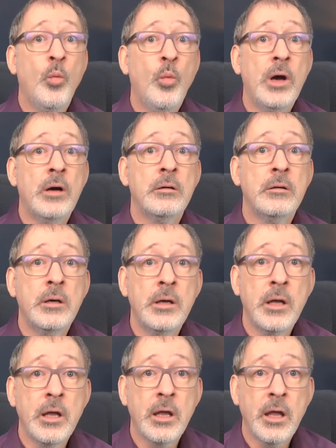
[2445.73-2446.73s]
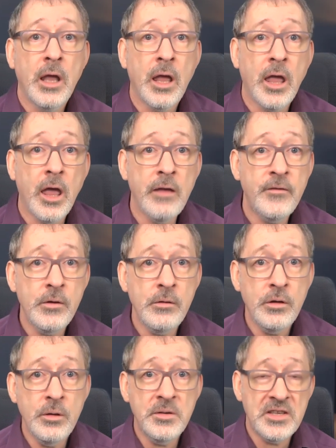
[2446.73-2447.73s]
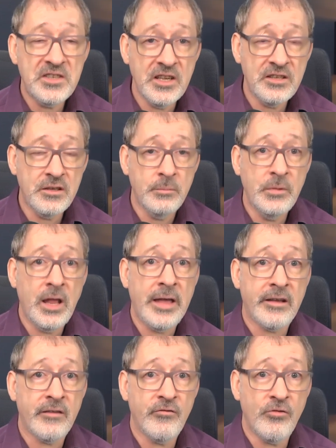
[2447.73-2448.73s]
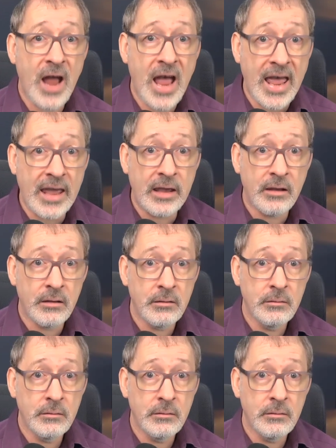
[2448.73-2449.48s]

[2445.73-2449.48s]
Well, if you use a system like RAG,